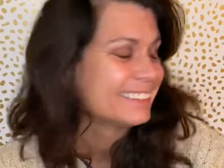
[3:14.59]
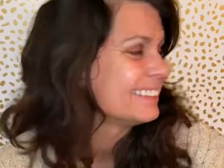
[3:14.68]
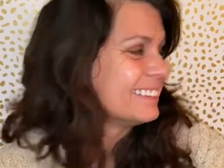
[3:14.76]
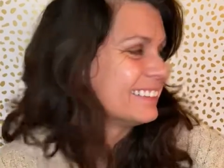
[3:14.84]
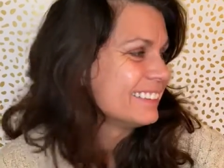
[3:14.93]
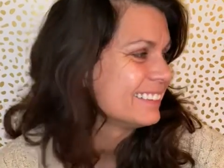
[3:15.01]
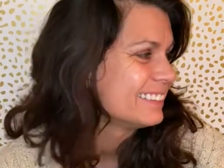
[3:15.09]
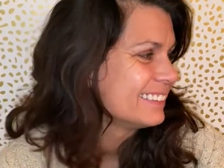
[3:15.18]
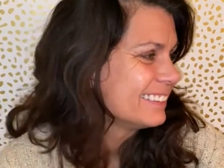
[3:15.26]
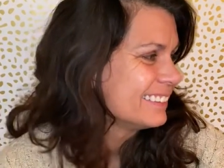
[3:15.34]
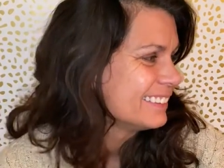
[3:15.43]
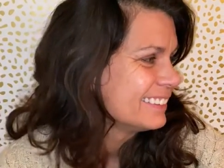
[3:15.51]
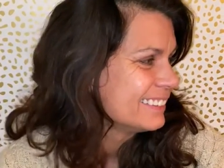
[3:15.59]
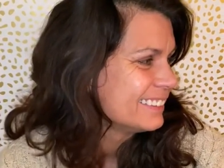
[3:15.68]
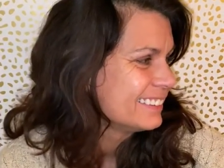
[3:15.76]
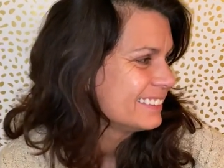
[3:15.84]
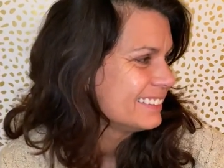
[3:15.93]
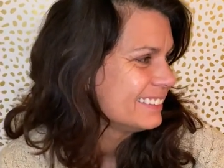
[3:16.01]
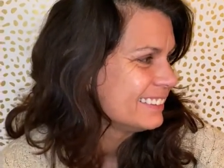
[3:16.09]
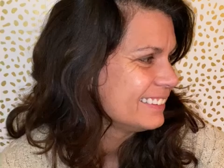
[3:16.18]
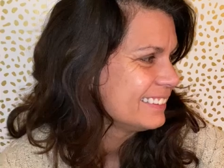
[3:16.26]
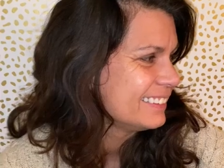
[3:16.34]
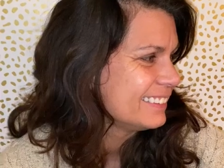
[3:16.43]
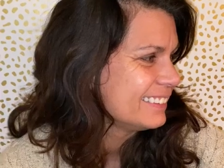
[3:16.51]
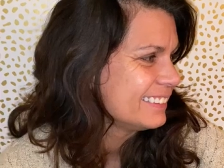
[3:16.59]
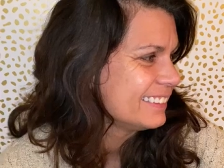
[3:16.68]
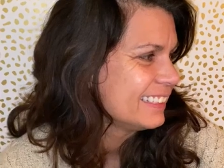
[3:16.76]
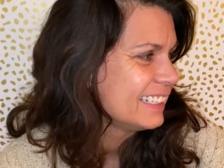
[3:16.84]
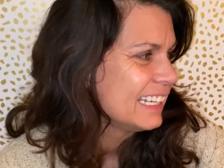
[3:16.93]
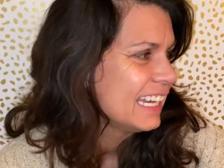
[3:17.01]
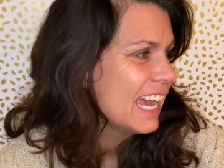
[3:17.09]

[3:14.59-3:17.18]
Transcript: Who holds you accountable?